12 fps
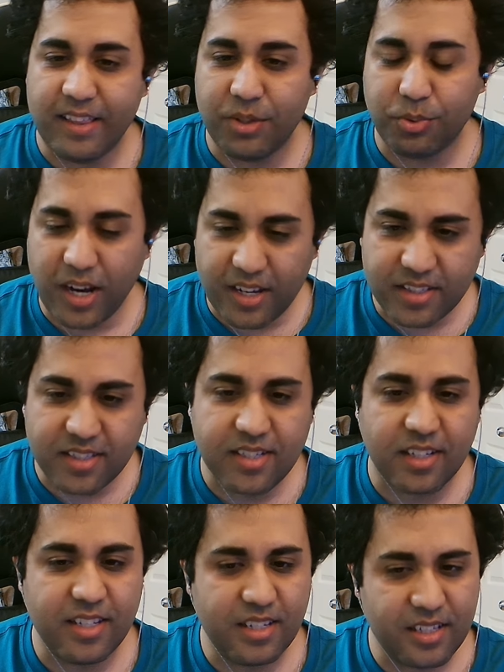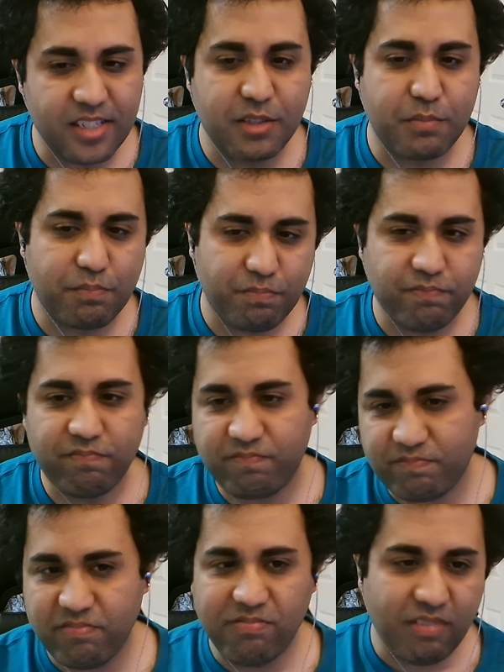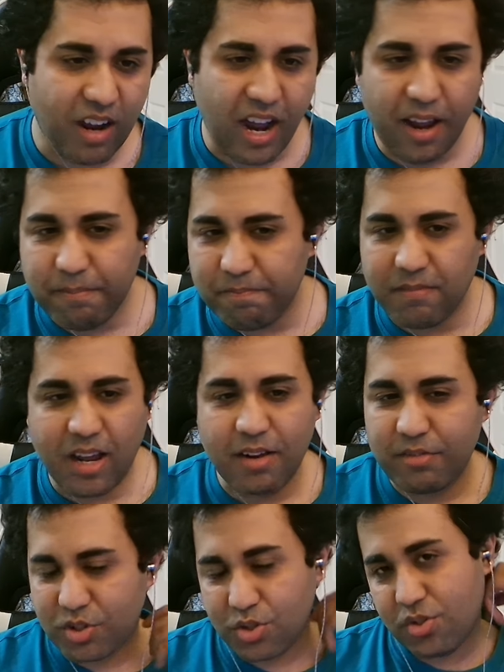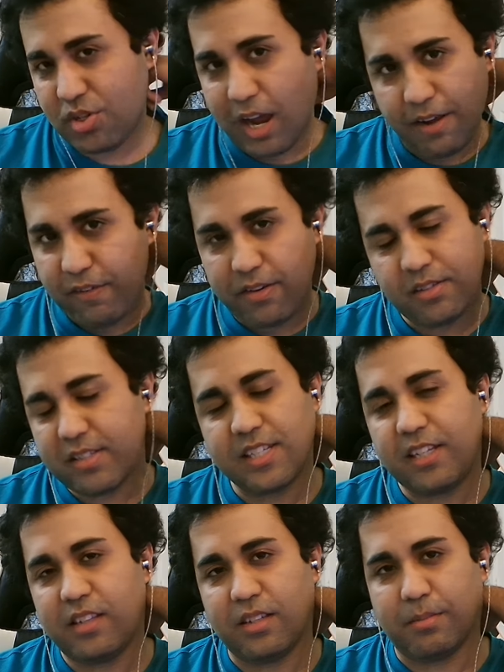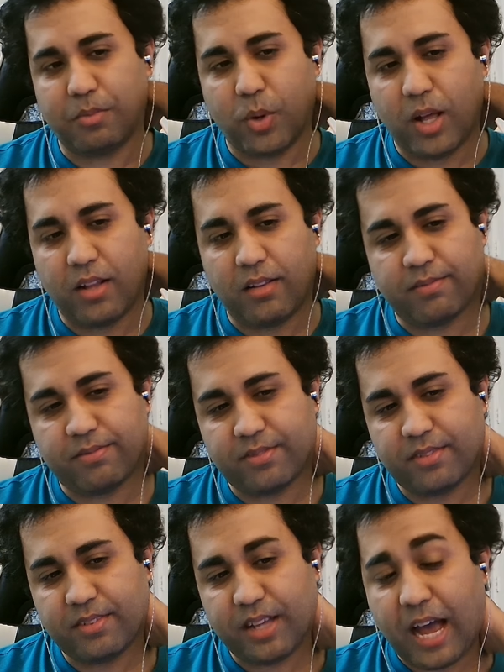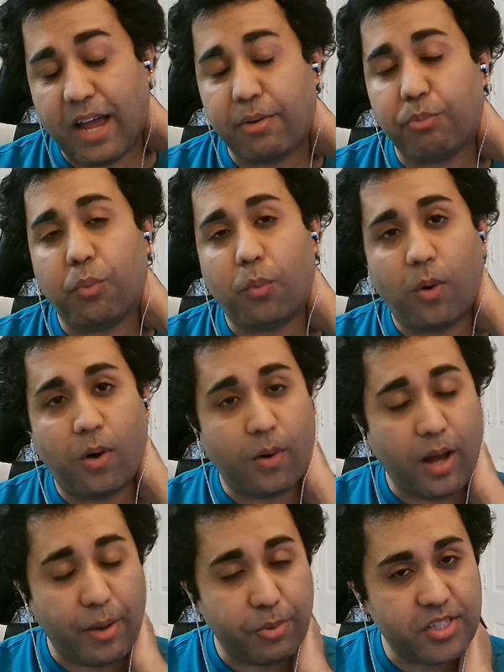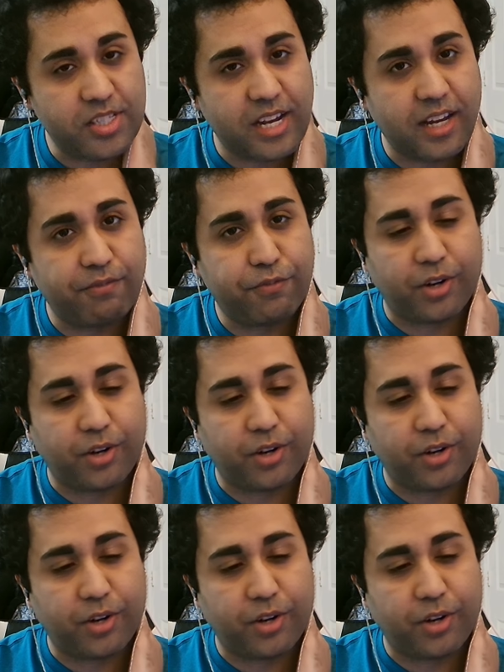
rest is, I'm not, I haven't seen them. Well, I, I would say for